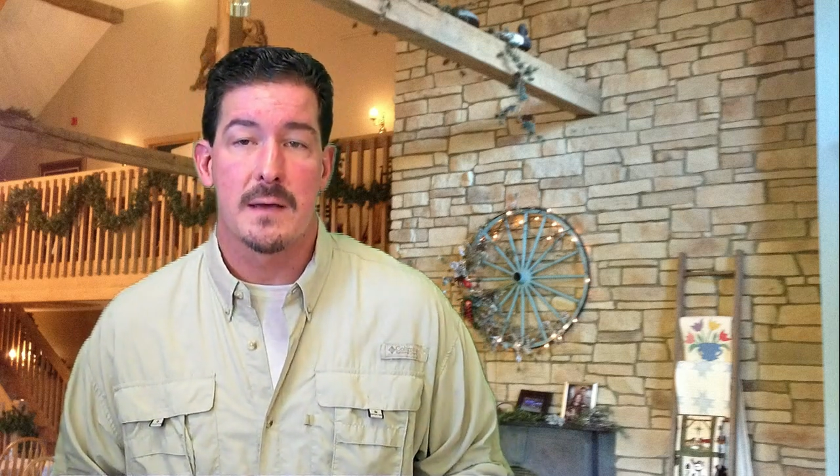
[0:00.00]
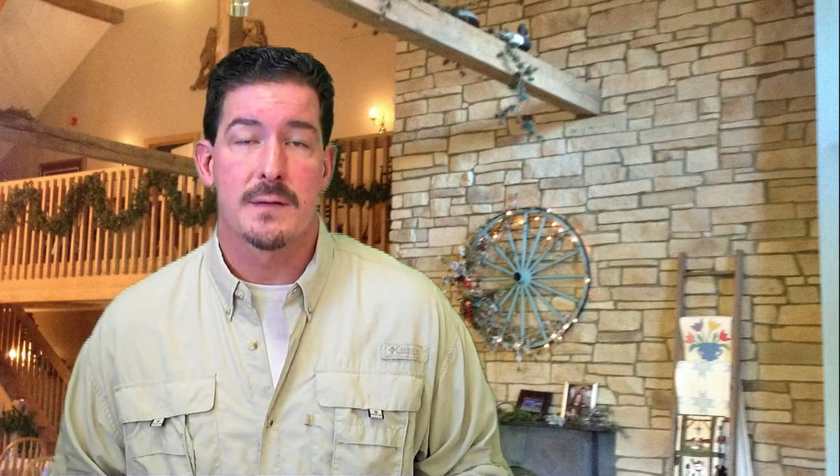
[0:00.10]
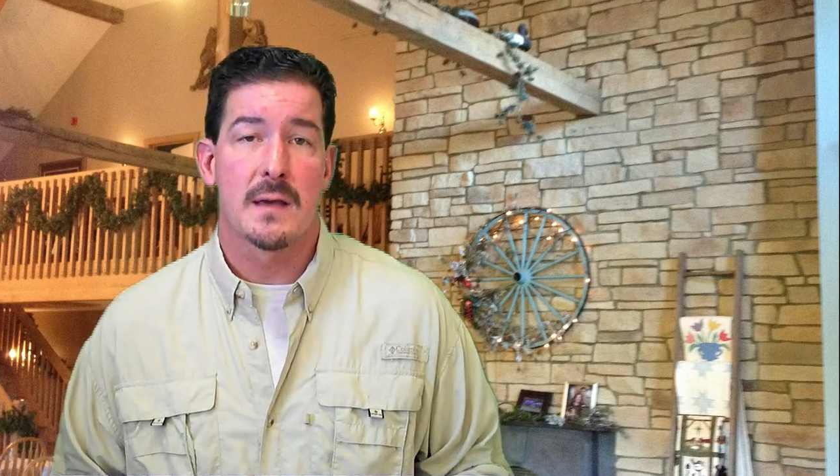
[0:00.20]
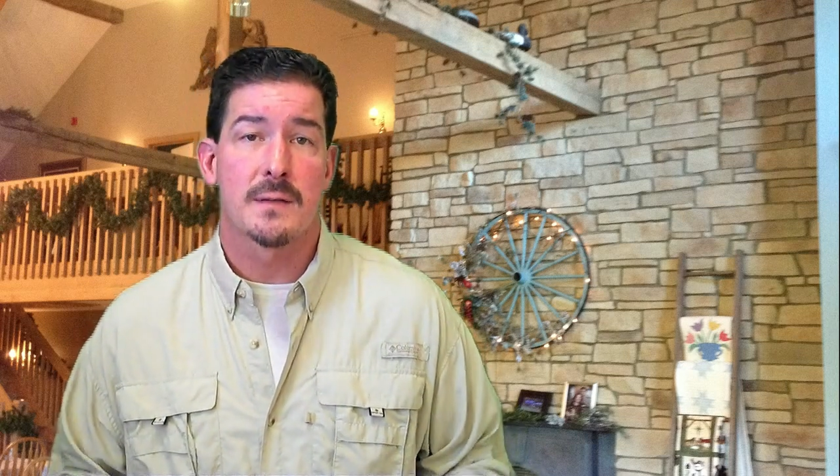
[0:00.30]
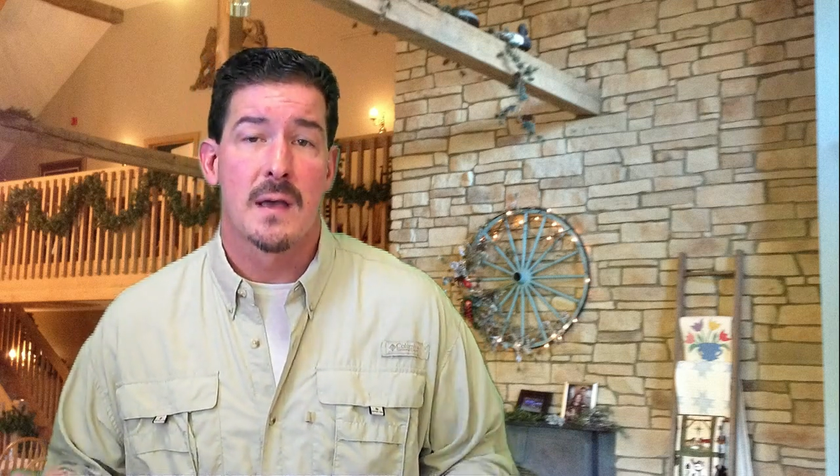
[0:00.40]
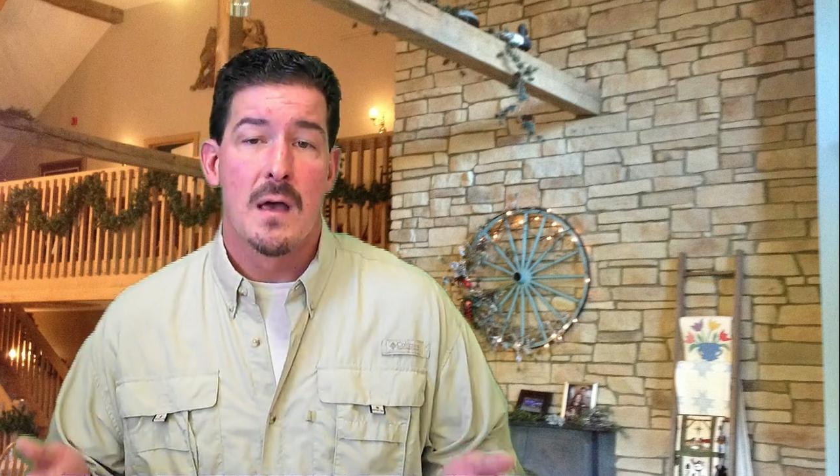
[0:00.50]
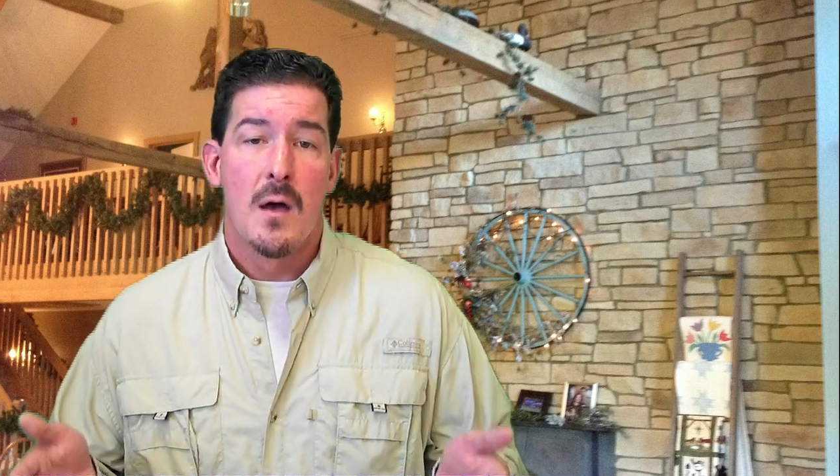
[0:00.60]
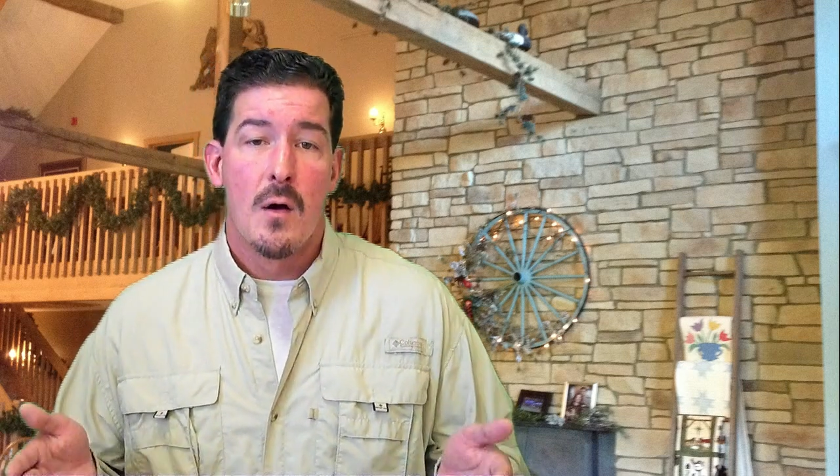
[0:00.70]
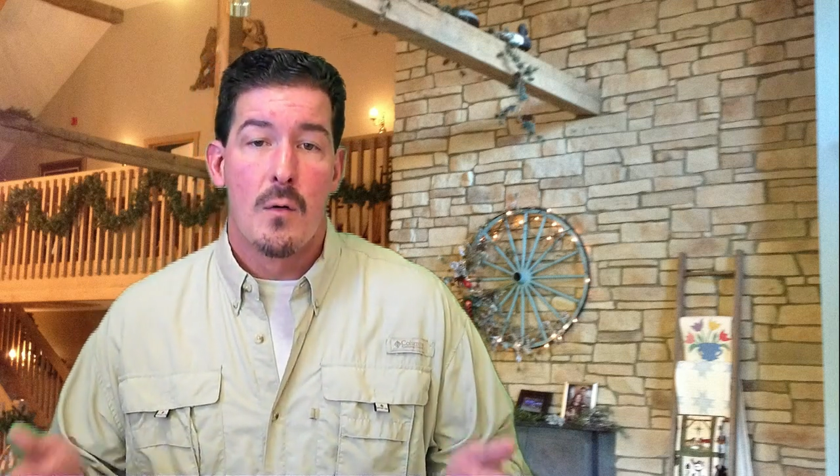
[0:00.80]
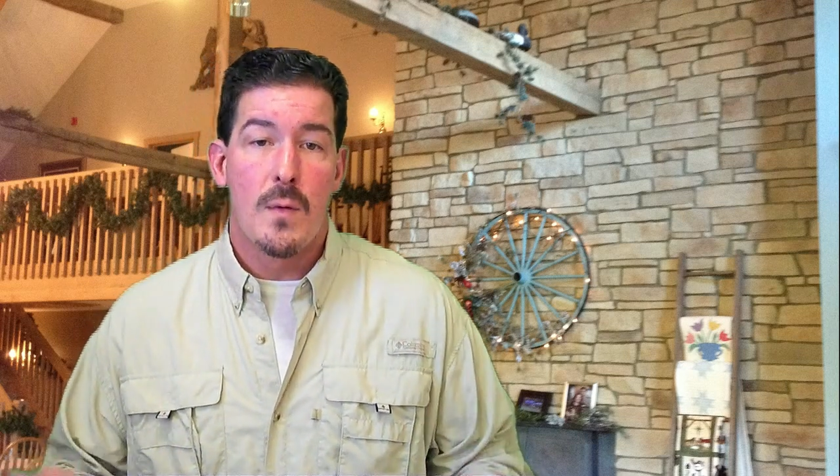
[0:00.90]
He says,
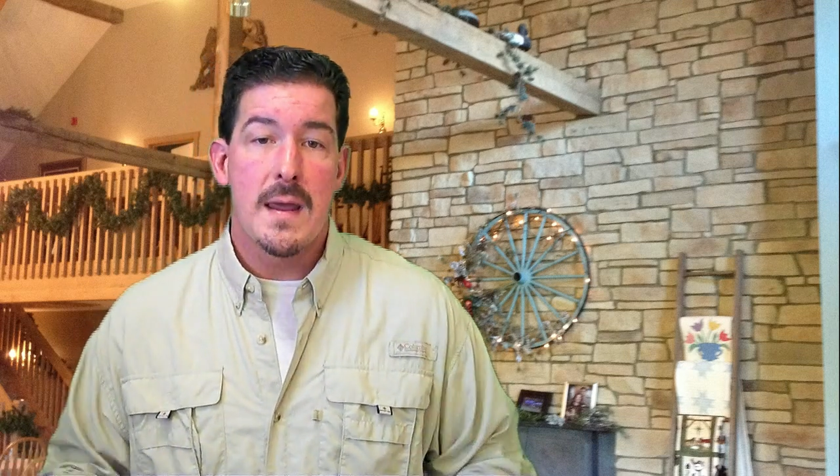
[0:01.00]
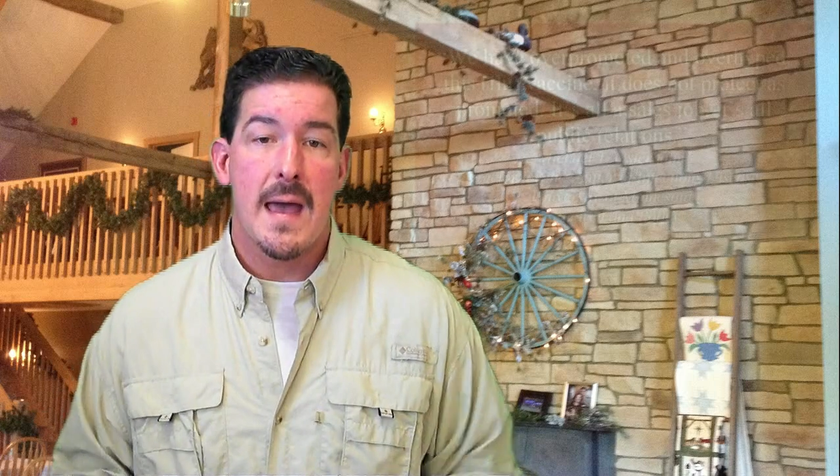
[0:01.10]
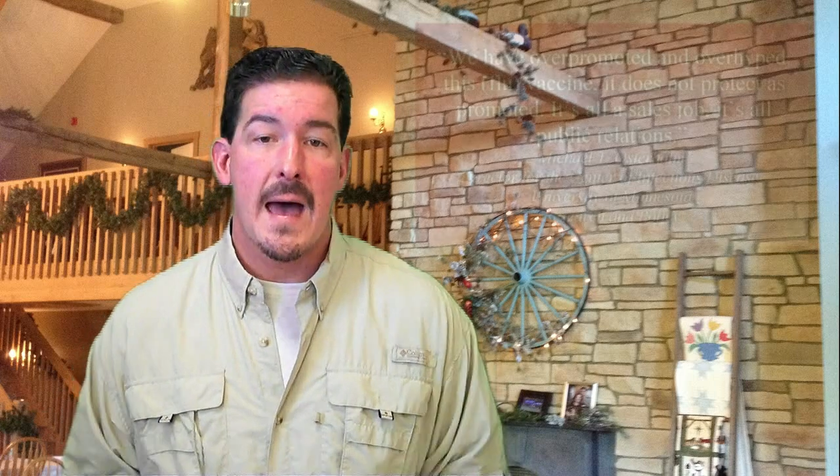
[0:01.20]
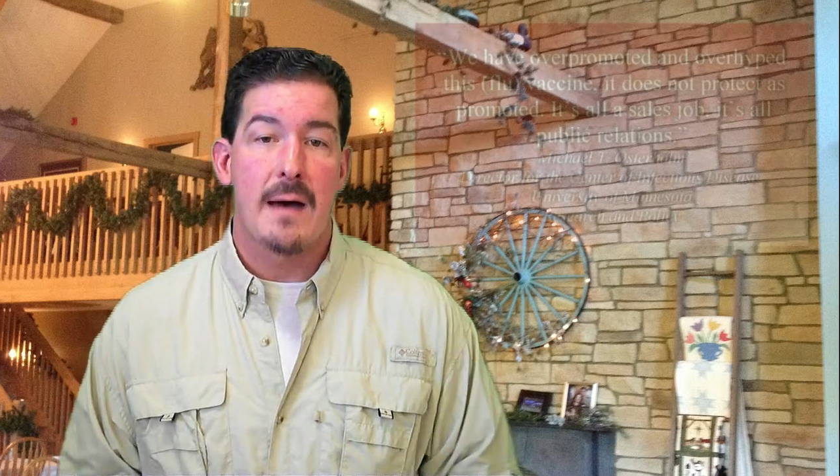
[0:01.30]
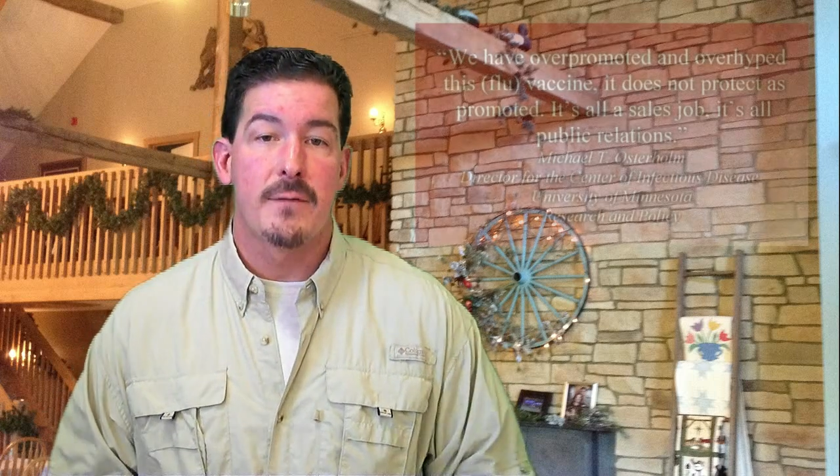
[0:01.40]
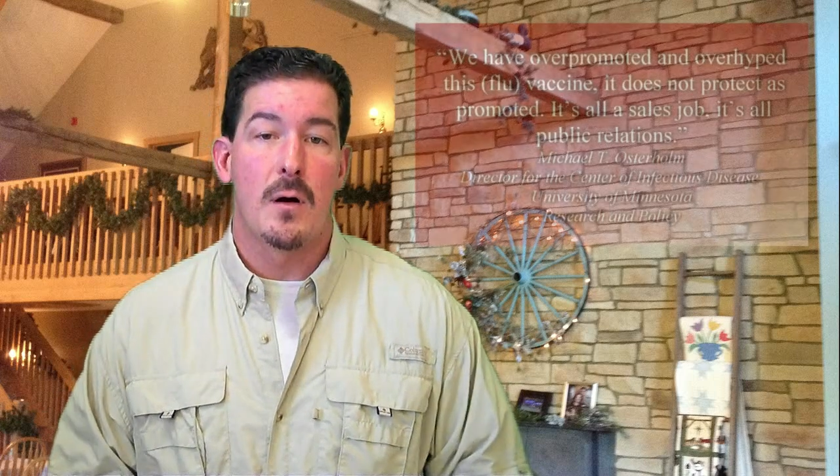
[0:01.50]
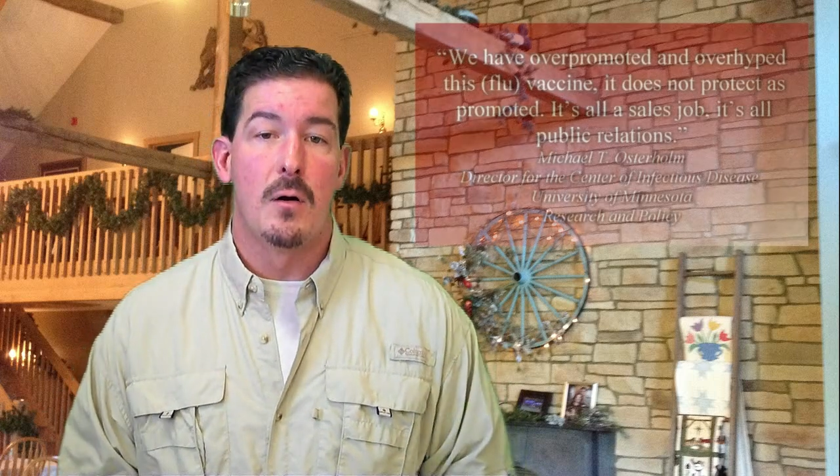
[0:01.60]
"We have